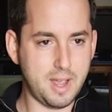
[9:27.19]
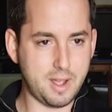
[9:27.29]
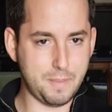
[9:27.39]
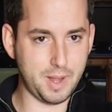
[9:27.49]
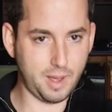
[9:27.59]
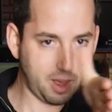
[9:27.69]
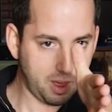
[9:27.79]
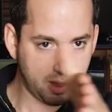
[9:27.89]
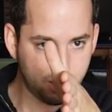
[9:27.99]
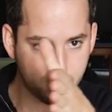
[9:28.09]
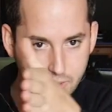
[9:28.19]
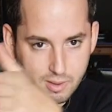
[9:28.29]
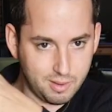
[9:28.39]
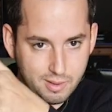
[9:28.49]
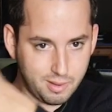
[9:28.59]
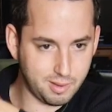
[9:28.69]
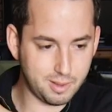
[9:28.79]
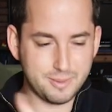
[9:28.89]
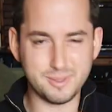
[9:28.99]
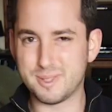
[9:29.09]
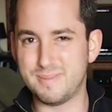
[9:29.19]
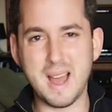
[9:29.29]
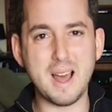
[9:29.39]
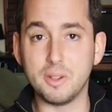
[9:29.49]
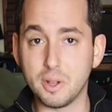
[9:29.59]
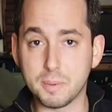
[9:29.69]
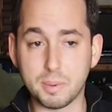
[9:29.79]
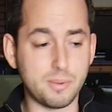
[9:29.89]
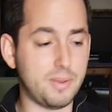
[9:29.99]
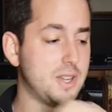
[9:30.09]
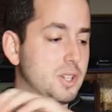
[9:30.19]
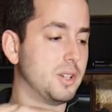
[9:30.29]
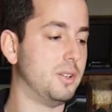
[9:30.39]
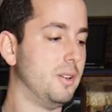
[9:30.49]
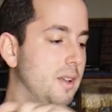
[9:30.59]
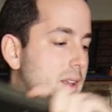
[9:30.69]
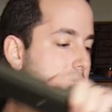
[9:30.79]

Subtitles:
it could be like and just not look professional.